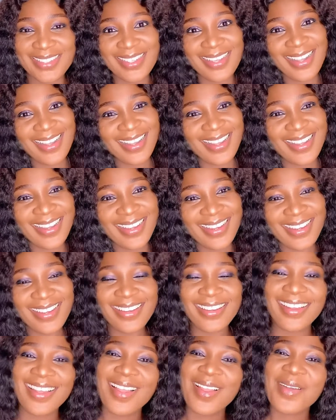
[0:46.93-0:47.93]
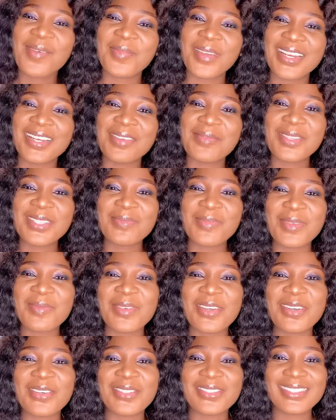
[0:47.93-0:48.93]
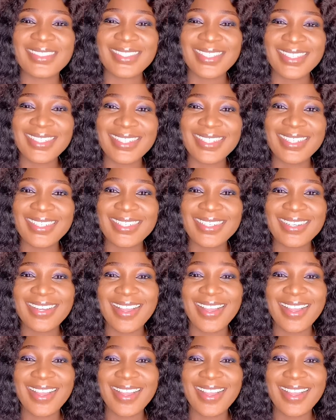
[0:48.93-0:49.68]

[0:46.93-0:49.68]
hi, my name is Mabel Nene.